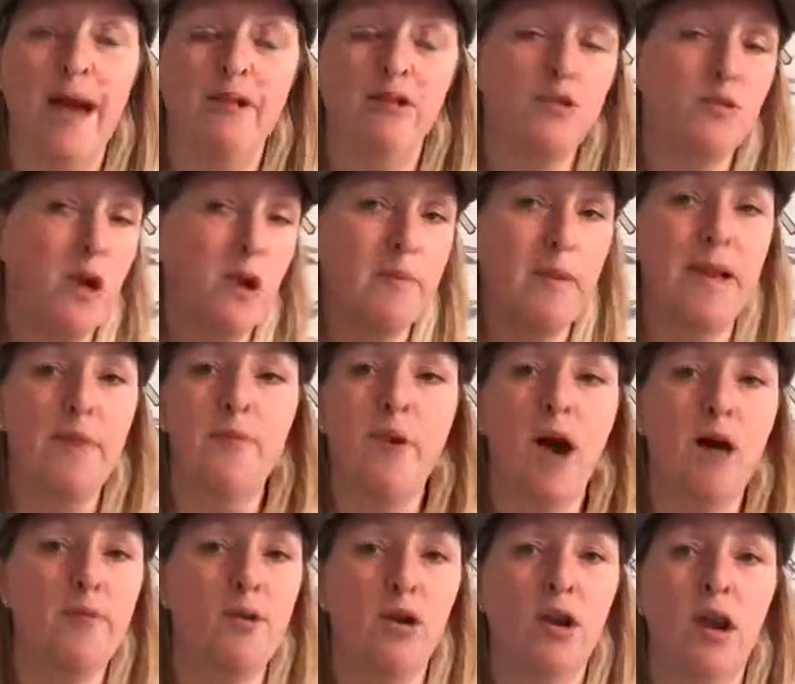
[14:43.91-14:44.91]
You won't be able to
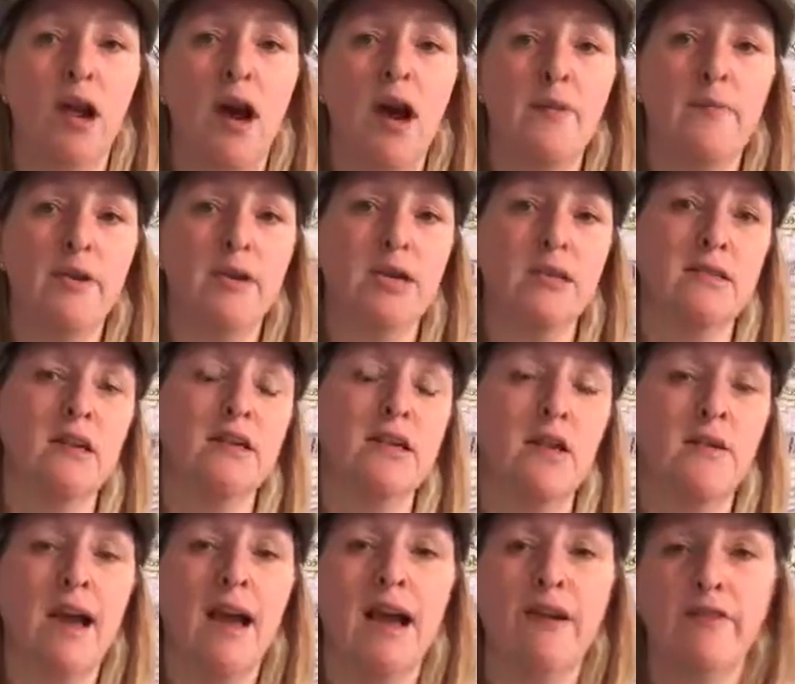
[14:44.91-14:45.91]
buy them online because I
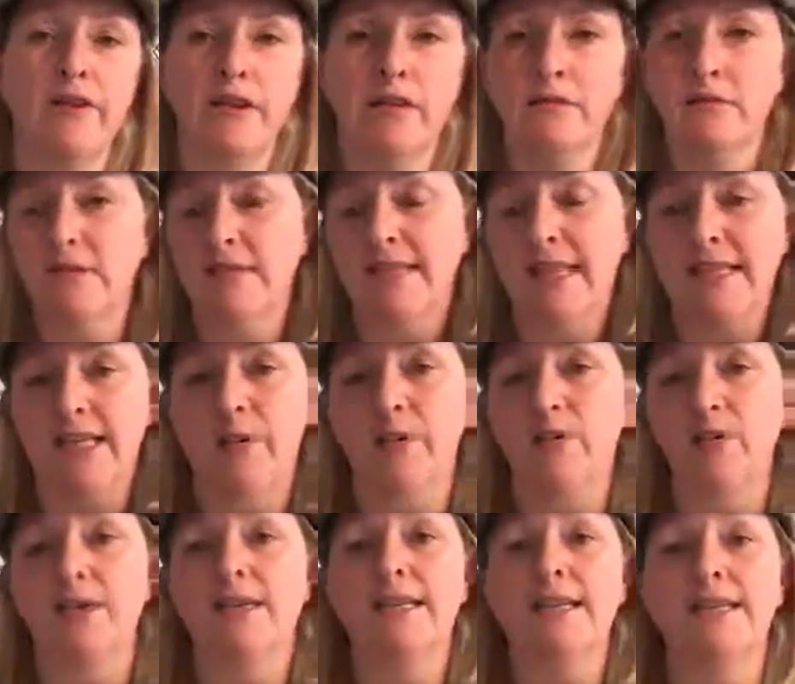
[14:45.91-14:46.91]
don't have it set up
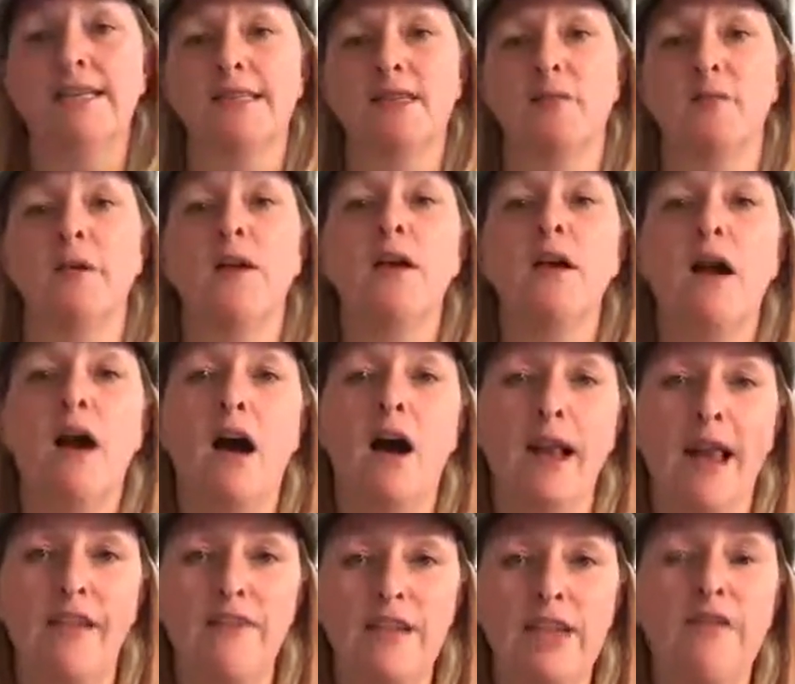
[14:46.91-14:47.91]
on the system.
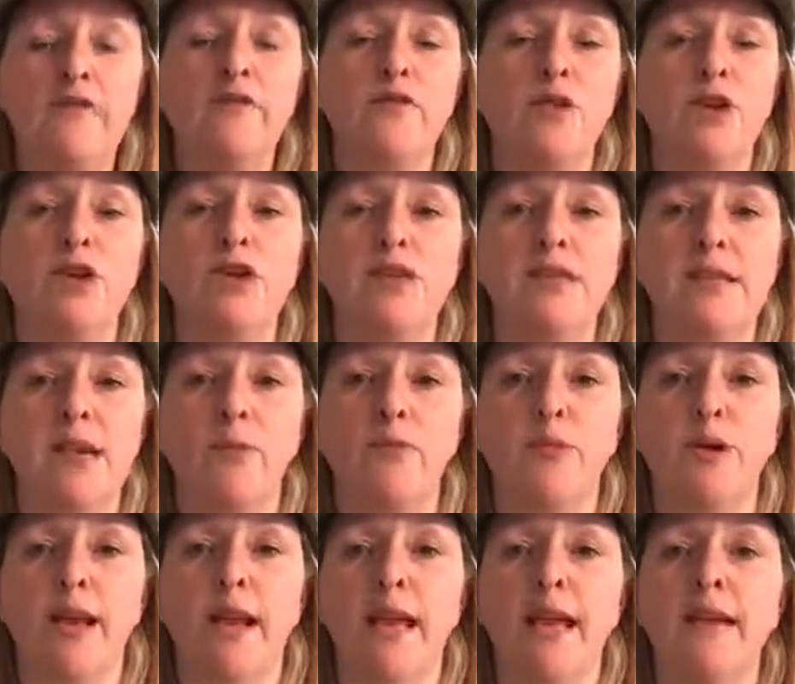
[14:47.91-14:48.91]
I'll have to invoice you
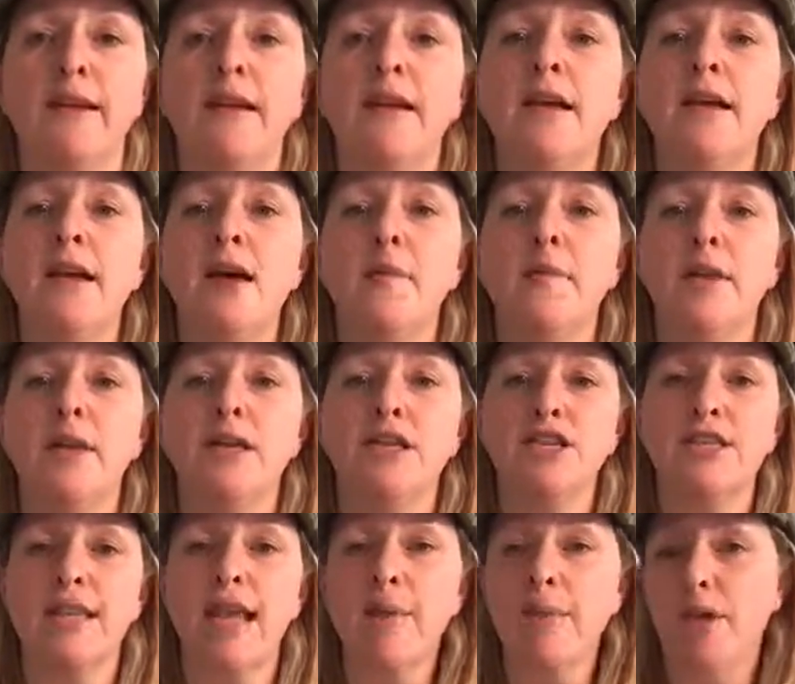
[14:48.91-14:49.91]
separately. But
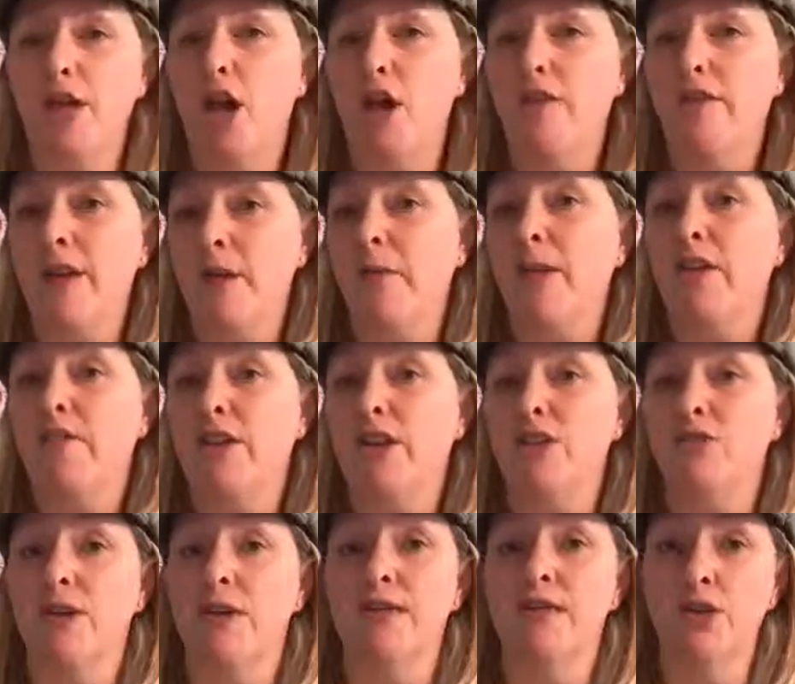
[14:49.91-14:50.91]
just let me know if that'd be of
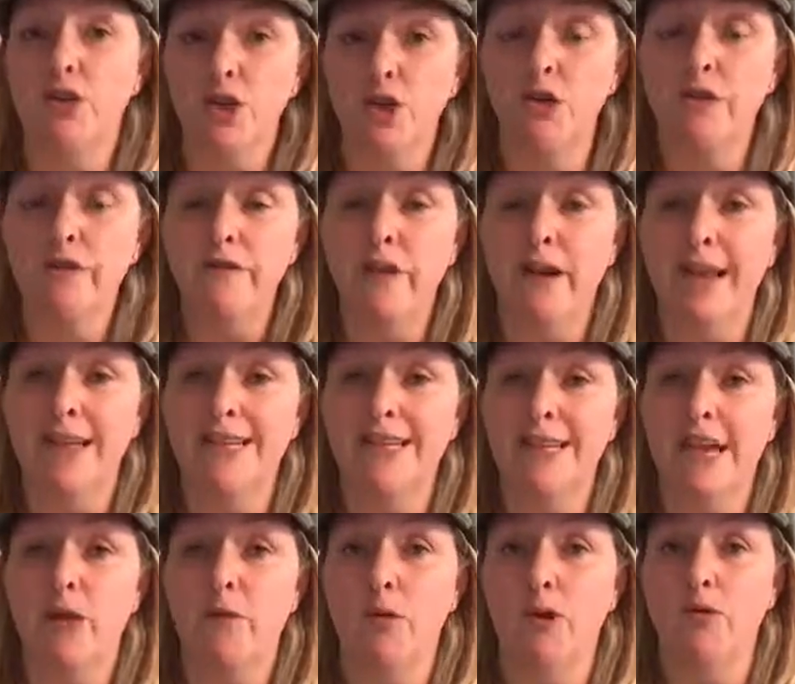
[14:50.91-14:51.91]
interest, and you can find out
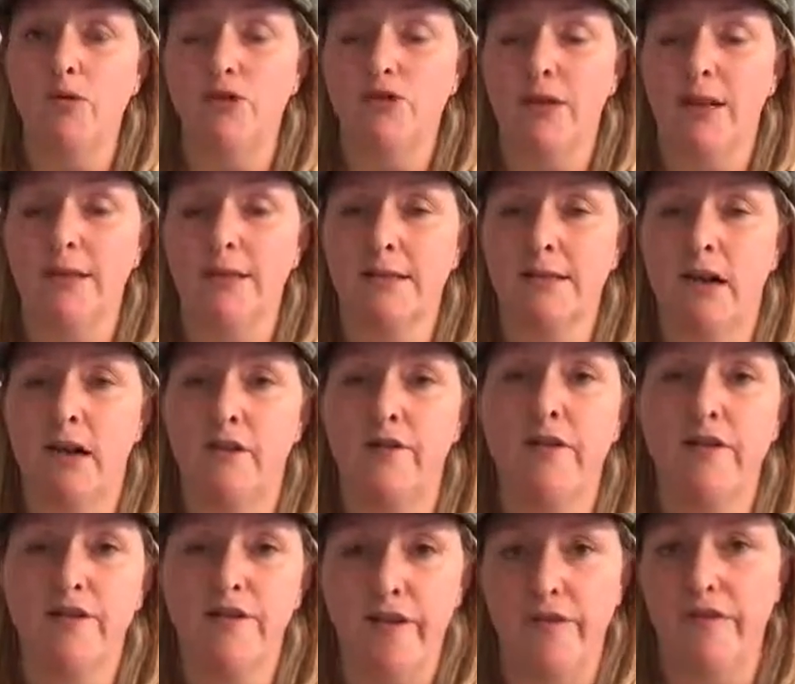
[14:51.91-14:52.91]
today what your strengths are
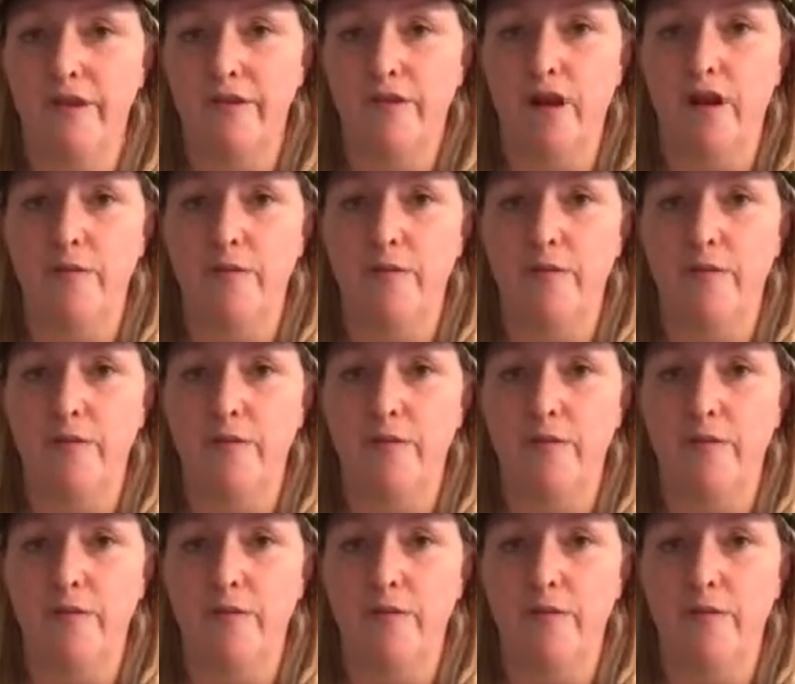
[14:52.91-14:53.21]
for £55.